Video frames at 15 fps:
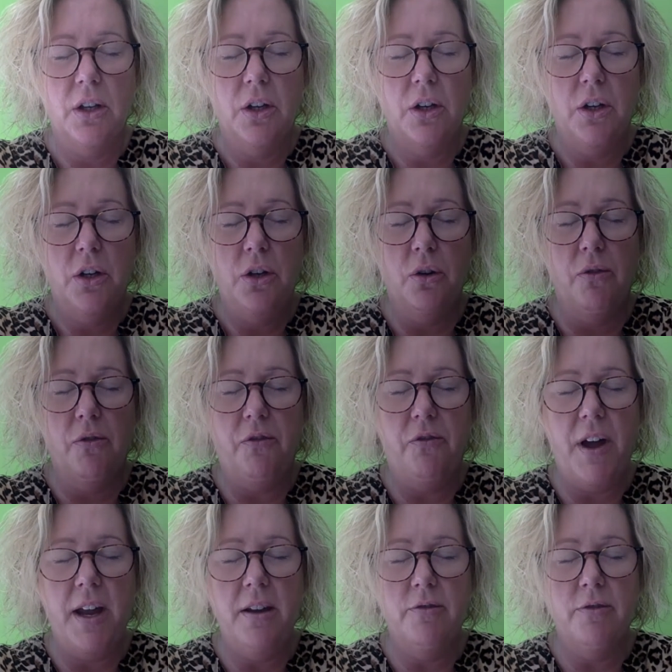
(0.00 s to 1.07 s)
your
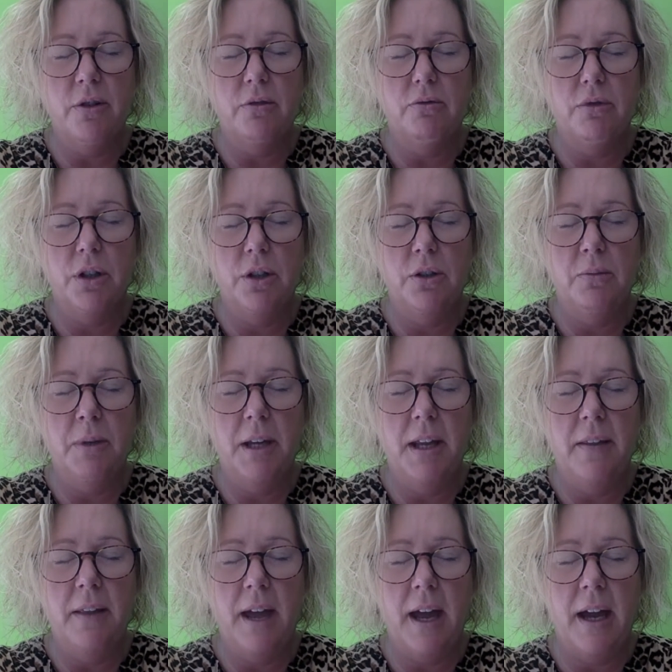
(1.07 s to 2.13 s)
favourite room in
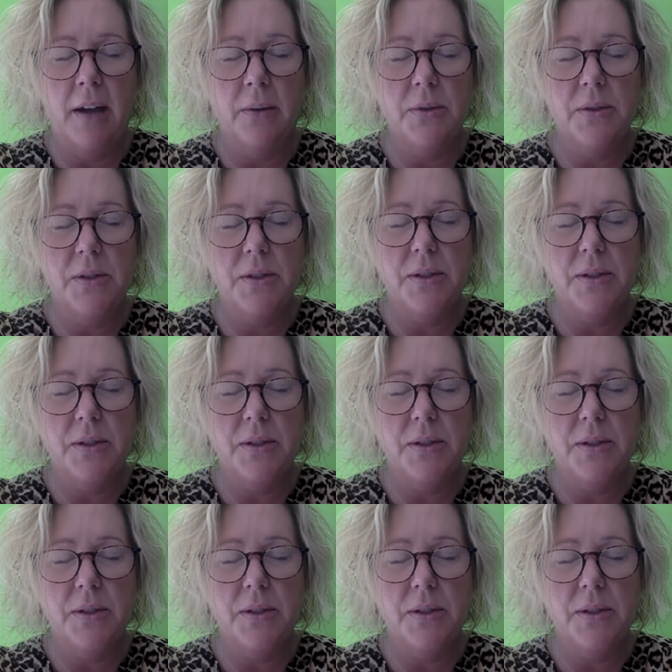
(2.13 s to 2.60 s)
the house.